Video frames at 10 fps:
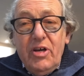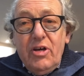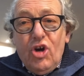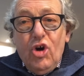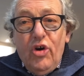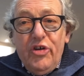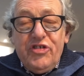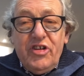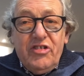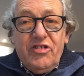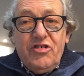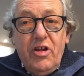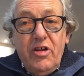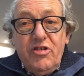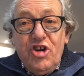cause is
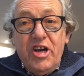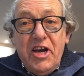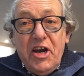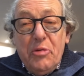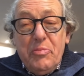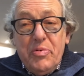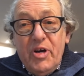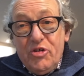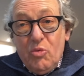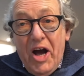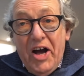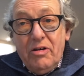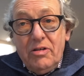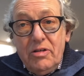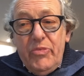geeing up as
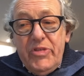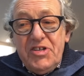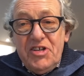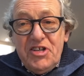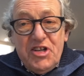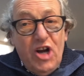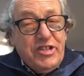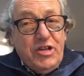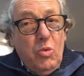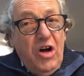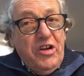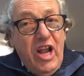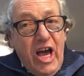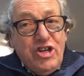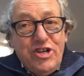well. This is not a one
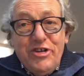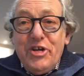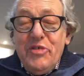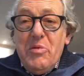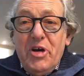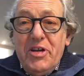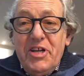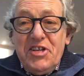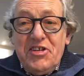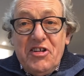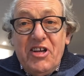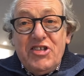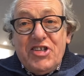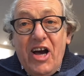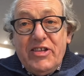nation government. This is an
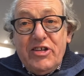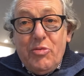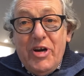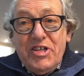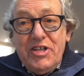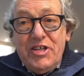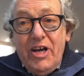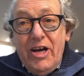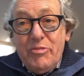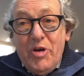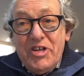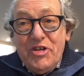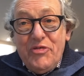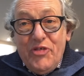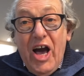inside the
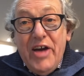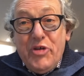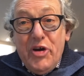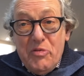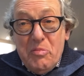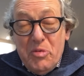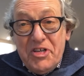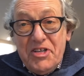M25 government